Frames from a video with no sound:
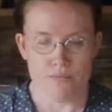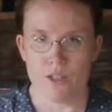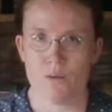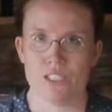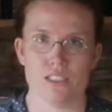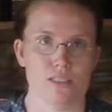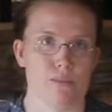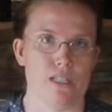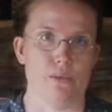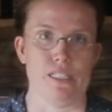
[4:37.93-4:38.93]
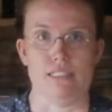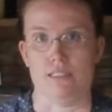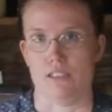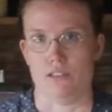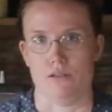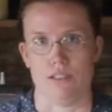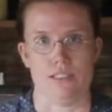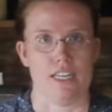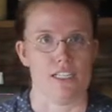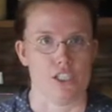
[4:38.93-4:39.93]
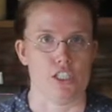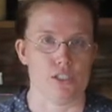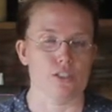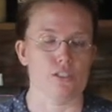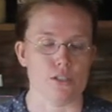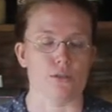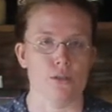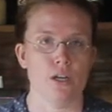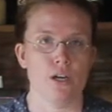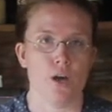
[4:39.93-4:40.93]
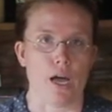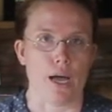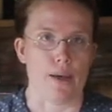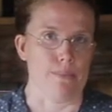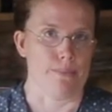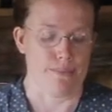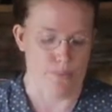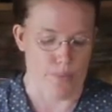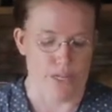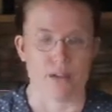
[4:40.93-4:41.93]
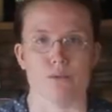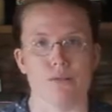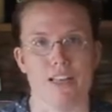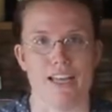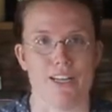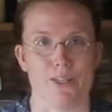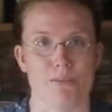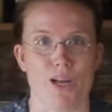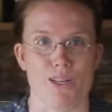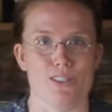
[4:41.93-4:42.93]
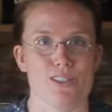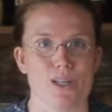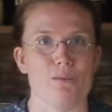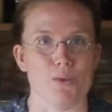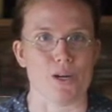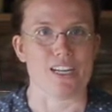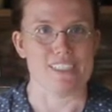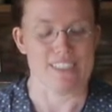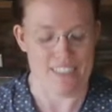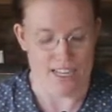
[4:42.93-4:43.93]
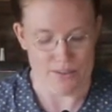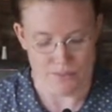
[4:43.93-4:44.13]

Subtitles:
which is something we didn't do this last year. So we are relying on modern salt pork instead.